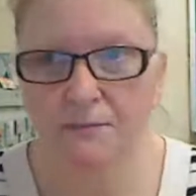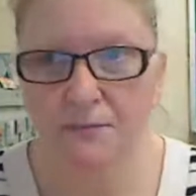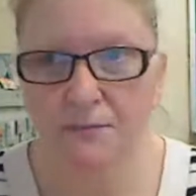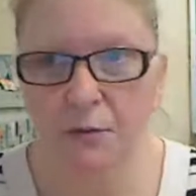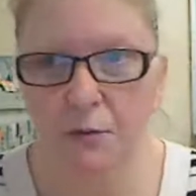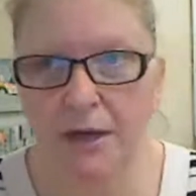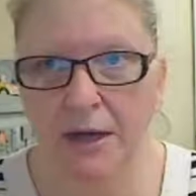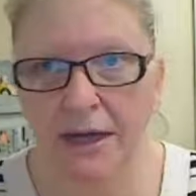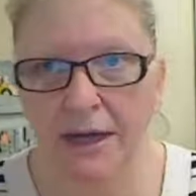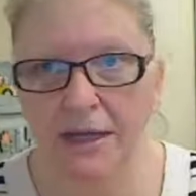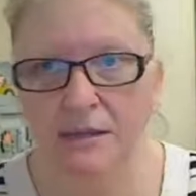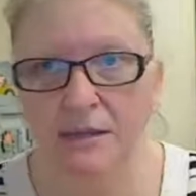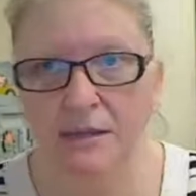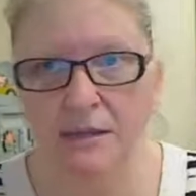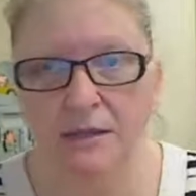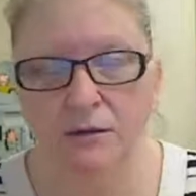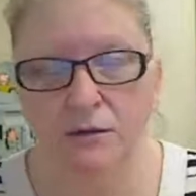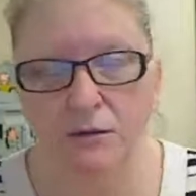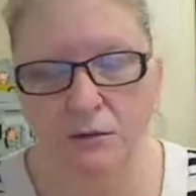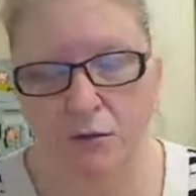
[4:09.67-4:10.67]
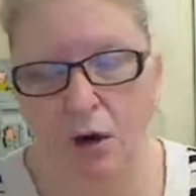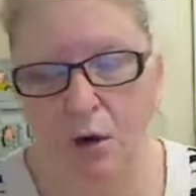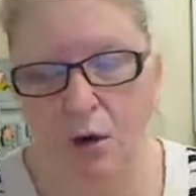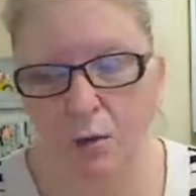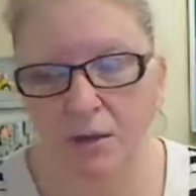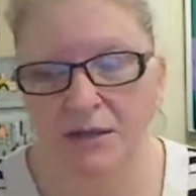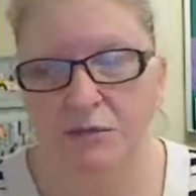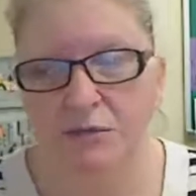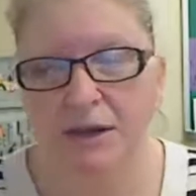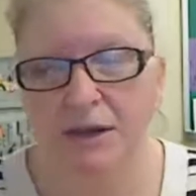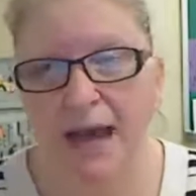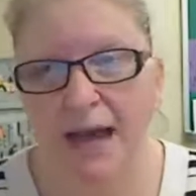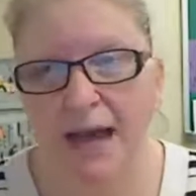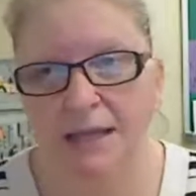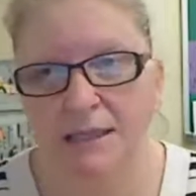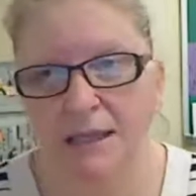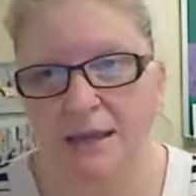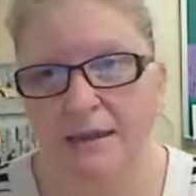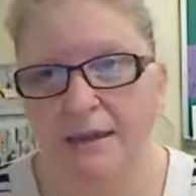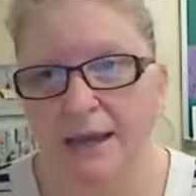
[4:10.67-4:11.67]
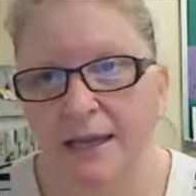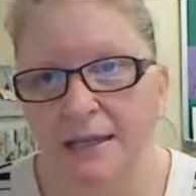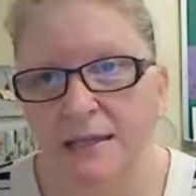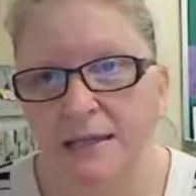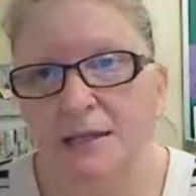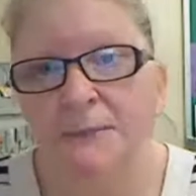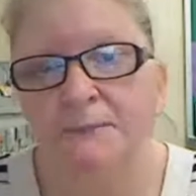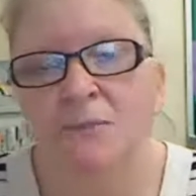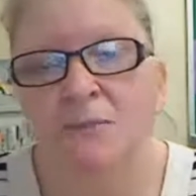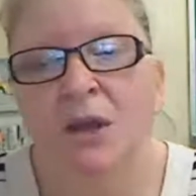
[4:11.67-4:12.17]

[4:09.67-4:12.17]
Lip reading: okay, to always react to things.